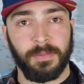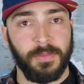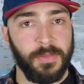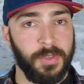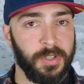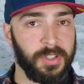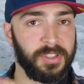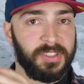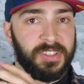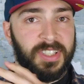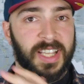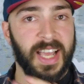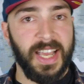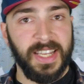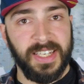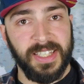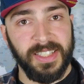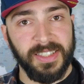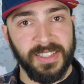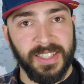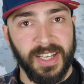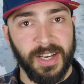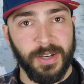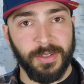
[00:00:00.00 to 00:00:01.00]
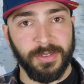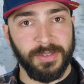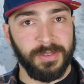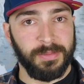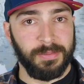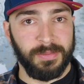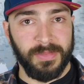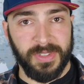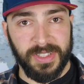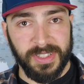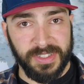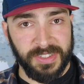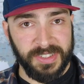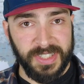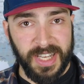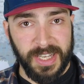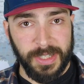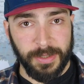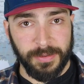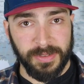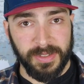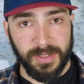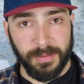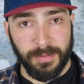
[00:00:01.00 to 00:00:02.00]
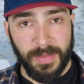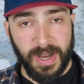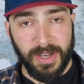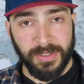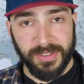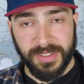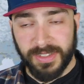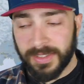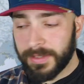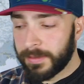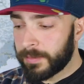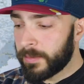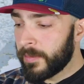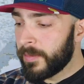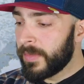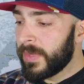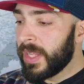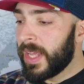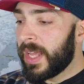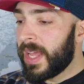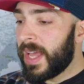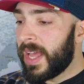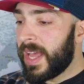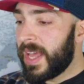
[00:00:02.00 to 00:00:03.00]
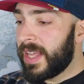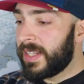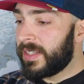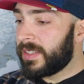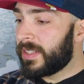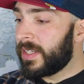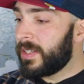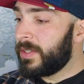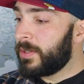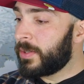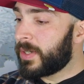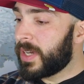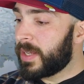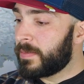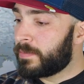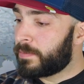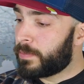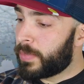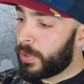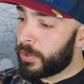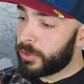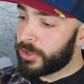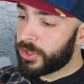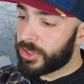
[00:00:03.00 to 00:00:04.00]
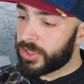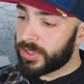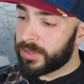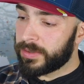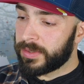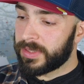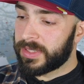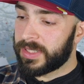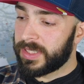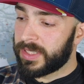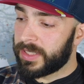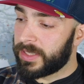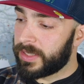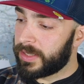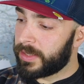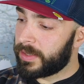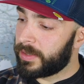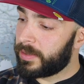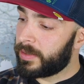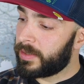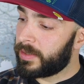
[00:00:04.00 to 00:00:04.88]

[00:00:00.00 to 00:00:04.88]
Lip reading: You're sliding down the side of the mountain and you can push the